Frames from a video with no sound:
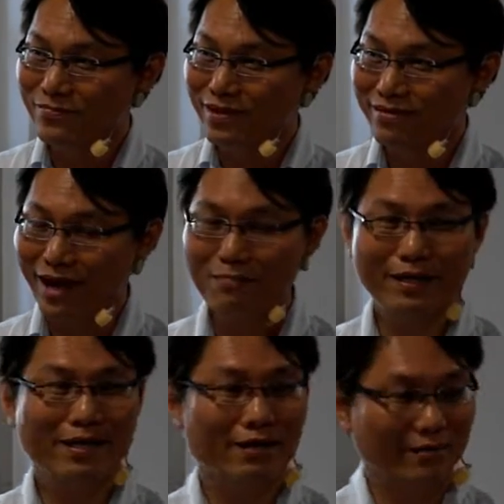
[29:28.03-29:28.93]
right? But
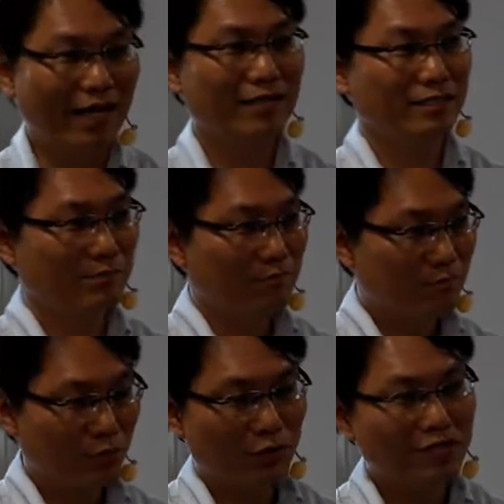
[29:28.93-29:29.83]
uh, that is a
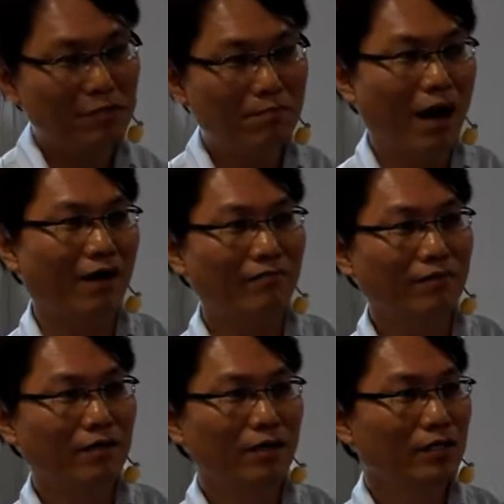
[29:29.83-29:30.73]
progression path.
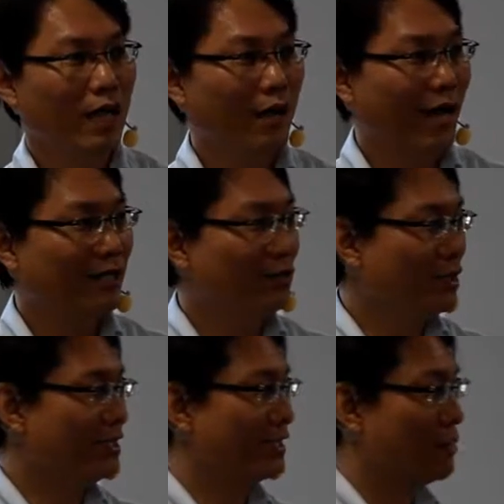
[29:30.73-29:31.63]
Uh, I
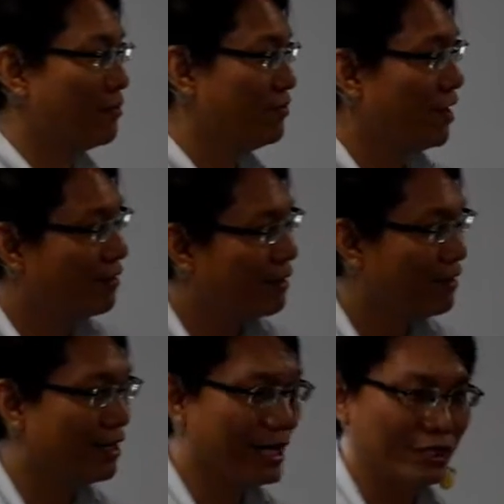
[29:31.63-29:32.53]
noticed that some of you are
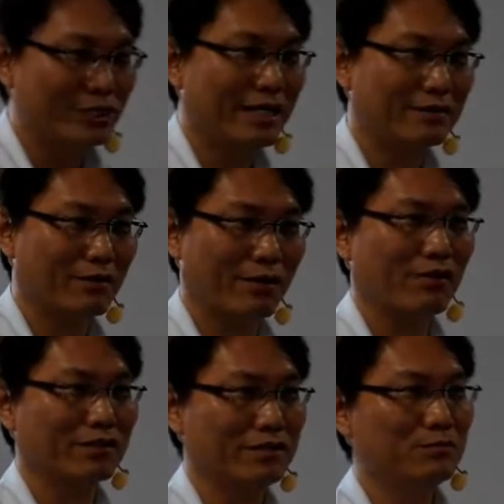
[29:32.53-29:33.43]
uh, aging at uh,
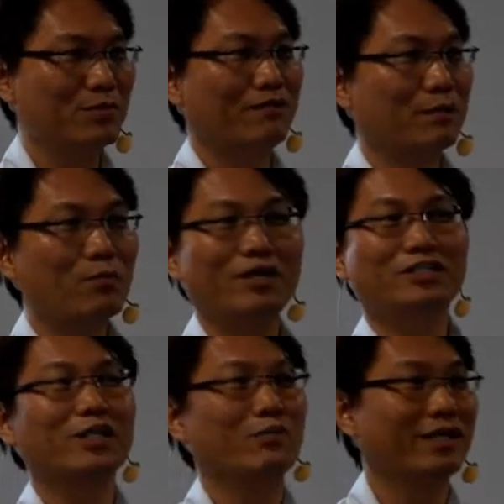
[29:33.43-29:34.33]
what seems to have some question
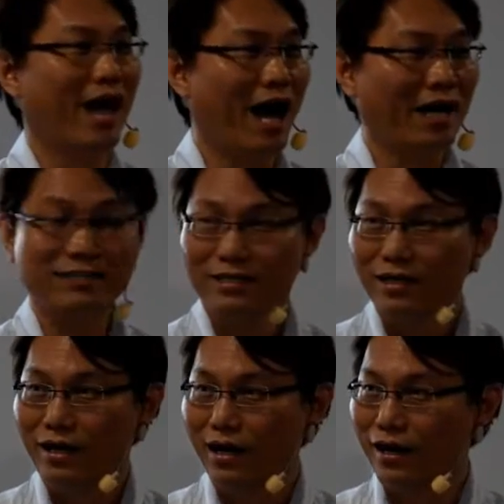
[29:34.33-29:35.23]
they want to ask.
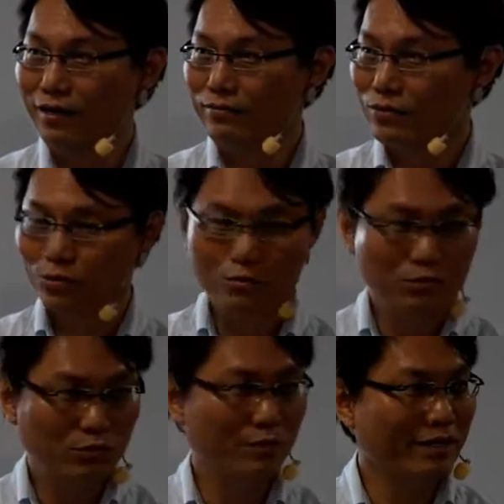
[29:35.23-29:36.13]
Uh,
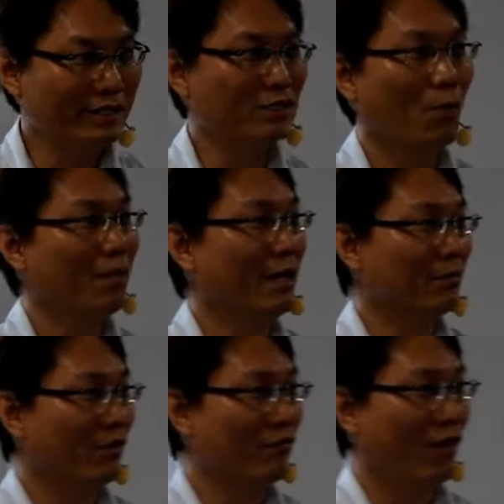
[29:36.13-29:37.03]
we just open up
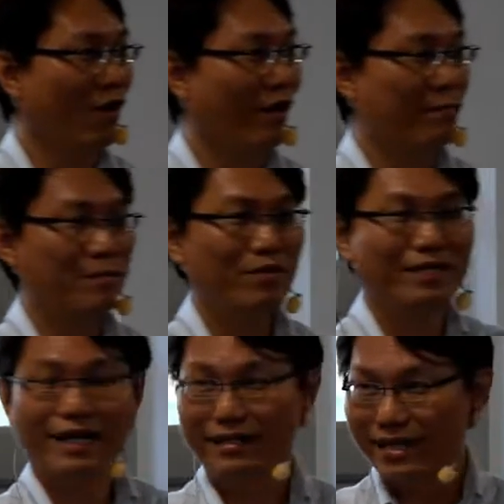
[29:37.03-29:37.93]
the floor and maybe we
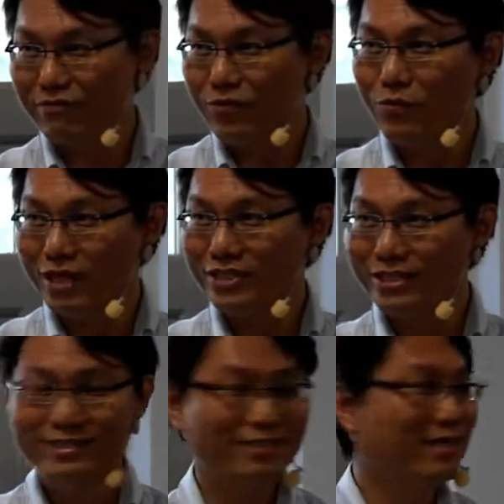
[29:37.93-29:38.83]
can take a few
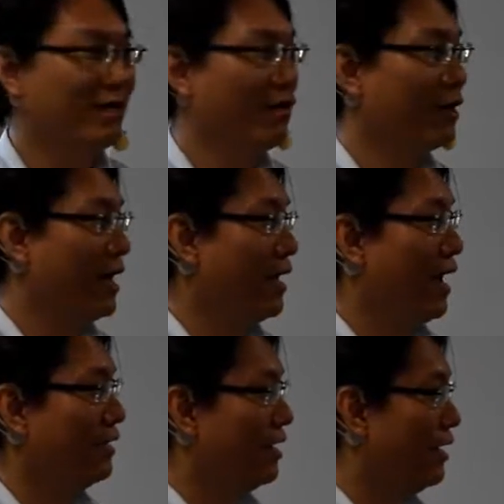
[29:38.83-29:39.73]
questions, okay?
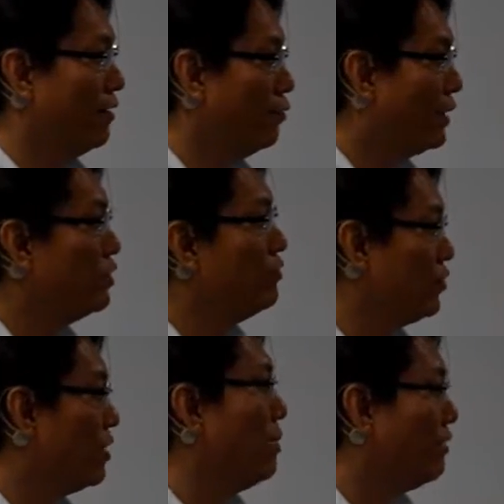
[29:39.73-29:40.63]
And uh, what do you
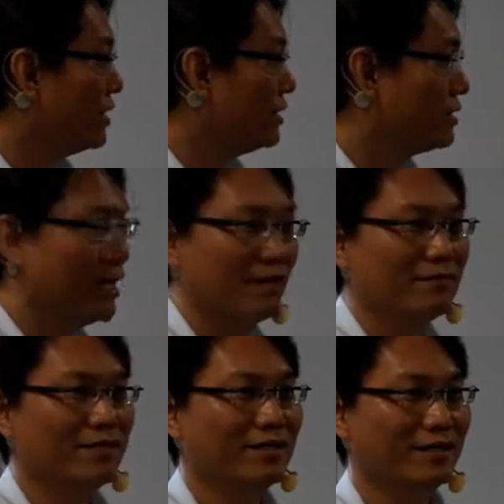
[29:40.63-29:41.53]
view about this, uh,
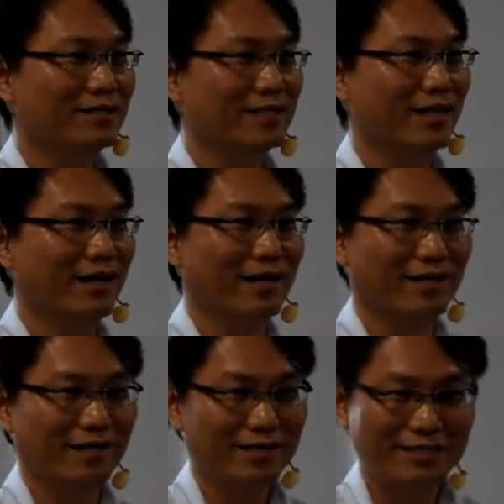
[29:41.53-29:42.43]
this, uh,
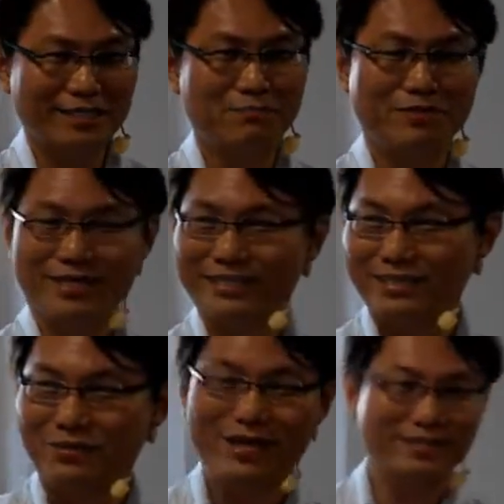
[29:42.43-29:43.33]
this experience as
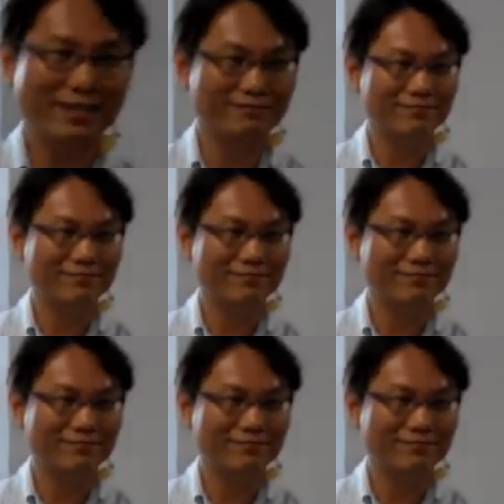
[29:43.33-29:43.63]
well as uh,